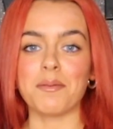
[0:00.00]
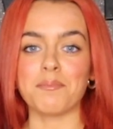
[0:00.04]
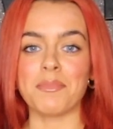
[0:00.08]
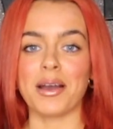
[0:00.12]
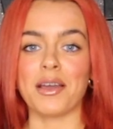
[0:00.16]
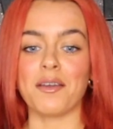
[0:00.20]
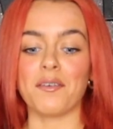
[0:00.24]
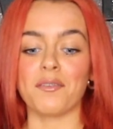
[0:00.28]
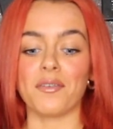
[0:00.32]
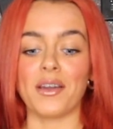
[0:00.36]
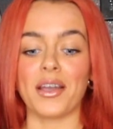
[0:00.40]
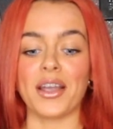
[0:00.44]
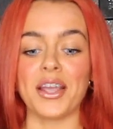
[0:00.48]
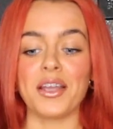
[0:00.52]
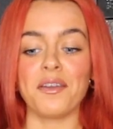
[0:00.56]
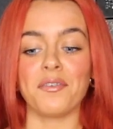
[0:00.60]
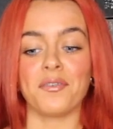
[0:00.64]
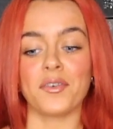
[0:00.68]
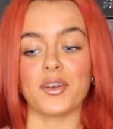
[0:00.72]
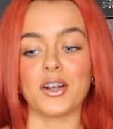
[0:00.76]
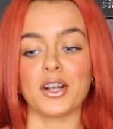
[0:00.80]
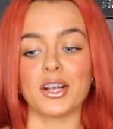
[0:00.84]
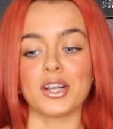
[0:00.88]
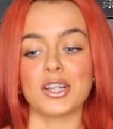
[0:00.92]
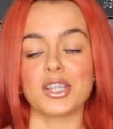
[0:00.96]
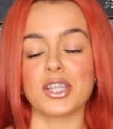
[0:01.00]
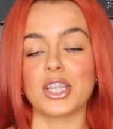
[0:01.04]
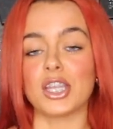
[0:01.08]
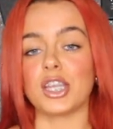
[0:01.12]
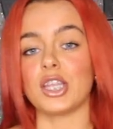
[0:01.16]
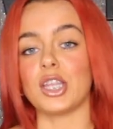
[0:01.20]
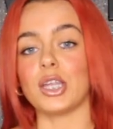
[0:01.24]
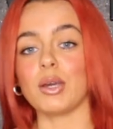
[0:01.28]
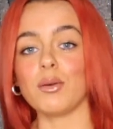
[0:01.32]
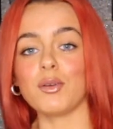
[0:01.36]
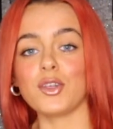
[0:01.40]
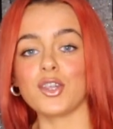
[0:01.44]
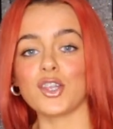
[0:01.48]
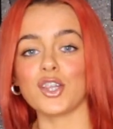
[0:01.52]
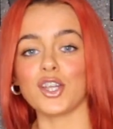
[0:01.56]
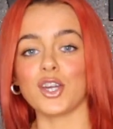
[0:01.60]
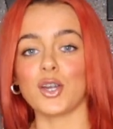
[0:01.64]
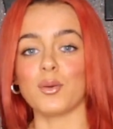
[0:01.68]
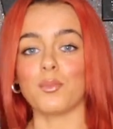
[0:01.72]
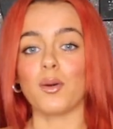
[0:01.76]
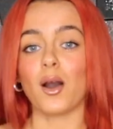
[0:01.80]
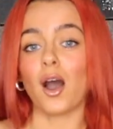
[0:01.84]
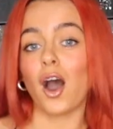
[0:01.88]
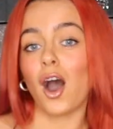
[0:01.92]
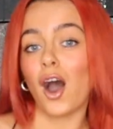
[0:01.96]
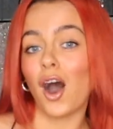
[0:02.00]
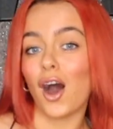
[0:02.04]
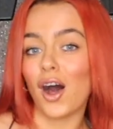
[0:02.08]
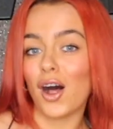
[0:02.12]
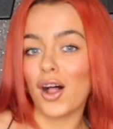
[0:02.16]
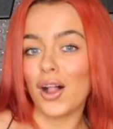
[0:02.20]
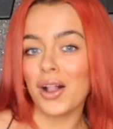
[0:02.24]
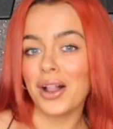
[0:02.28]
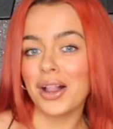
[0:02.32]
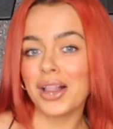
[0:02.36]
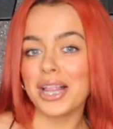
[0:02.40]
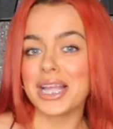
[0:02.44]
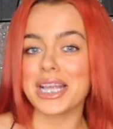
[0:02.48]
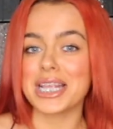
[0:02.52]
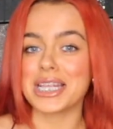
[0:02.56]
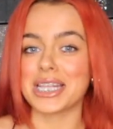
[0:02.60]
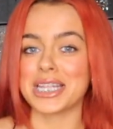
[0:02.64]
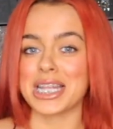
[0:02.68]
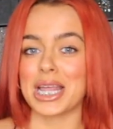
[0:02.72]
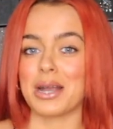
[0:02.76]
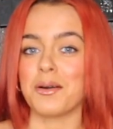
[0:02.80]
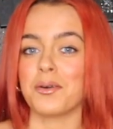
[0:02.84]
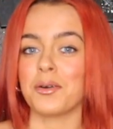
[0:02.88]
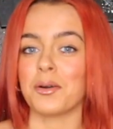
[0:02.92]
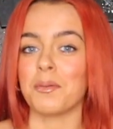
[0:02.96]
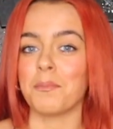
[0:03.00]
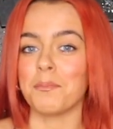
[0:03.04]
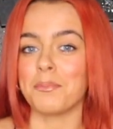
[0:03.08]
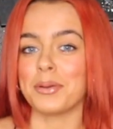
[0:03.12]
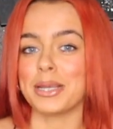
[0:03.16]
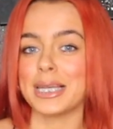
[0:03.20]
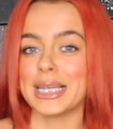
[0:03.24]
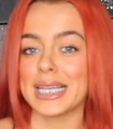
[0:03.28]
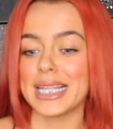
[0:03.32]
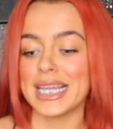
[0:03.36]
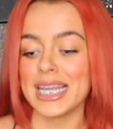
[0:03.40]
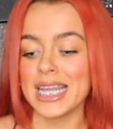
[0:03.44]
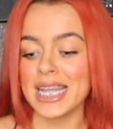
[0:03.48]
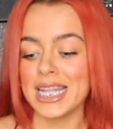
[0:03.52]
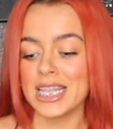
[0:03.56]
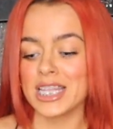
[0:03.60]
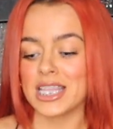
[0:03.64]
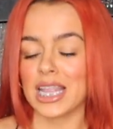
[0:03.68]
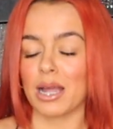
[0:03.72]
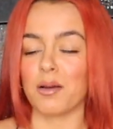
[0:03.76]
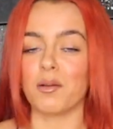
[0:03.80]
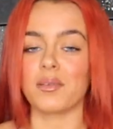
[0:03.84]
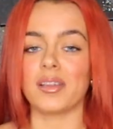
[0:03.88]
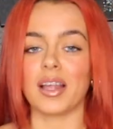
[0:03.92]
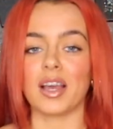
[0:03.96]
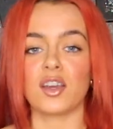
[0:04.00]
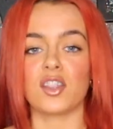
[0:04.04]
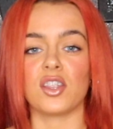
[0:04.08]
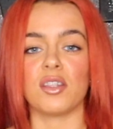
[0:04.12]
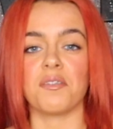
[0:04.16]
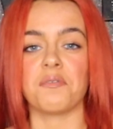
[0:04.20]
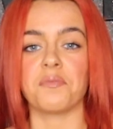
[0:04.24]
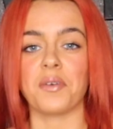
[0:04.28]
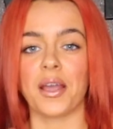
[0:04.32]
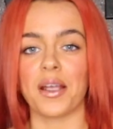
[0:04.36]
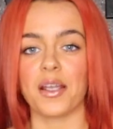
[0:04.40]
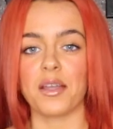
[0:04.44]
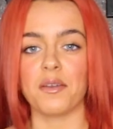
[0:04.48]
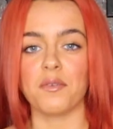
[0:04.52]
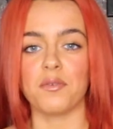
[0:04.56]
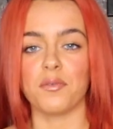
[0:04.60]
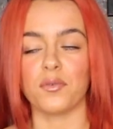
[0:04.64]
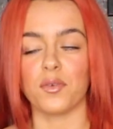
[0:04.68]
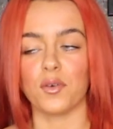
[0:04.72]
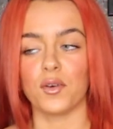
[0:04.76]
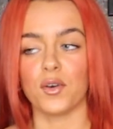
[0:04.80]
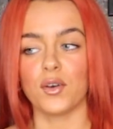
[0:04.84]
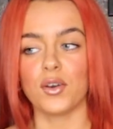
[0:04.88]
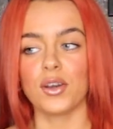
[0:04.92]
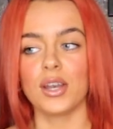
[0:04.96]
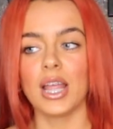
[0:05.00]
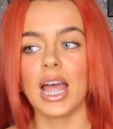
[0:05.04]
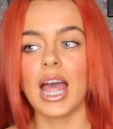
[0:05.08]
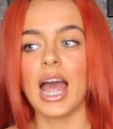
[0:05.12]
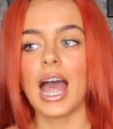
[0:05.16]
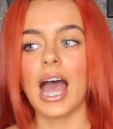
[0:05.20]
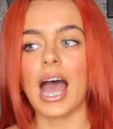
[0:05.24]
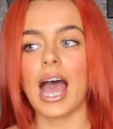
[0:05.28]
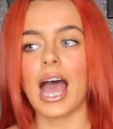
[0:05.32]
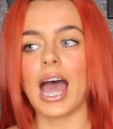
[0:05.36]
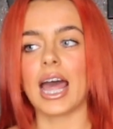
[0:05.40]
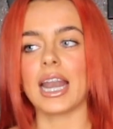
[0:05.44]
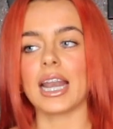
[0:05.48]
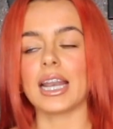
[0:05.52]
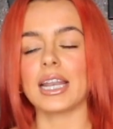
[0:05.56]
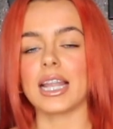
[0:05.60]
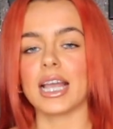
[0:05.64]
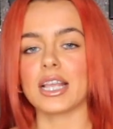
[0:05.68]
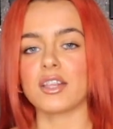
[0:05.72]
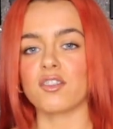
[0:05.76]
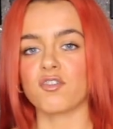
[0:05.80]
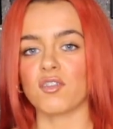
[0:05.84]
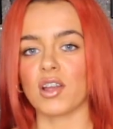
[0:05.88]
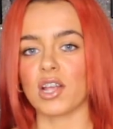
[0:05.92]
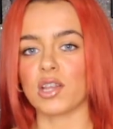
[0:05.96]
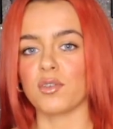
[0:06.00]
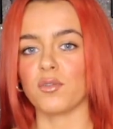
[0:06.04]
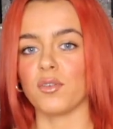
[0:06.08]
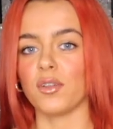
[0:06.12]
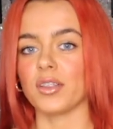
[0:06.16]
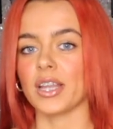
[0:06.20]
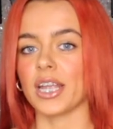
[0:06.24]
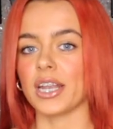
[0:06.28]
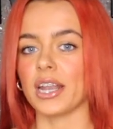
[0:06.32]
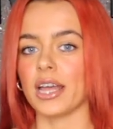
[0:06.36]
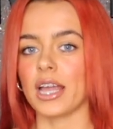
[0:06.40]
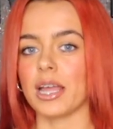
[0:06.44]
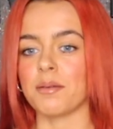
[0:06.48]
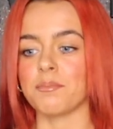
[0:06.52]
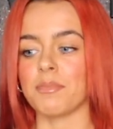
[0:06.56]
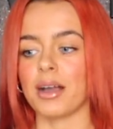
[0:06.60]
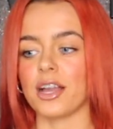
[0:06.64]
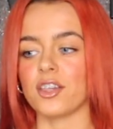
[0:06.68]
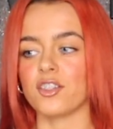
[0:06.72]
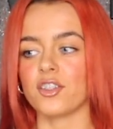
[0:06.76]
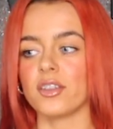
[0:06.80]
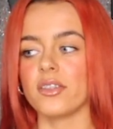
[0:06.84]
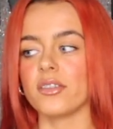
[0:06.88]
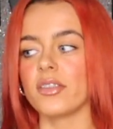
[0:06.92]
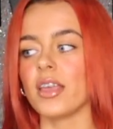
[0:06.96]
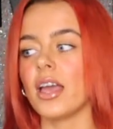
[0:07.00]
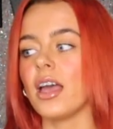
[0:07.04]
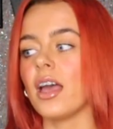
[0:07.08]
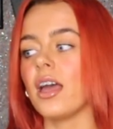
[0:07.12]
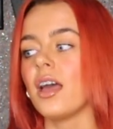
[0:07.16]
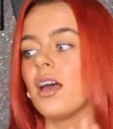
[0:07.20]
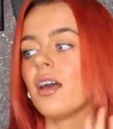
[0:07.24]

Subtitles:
My very first YouTube haul is now complete. That was actually very fun and less stressful than I imagined.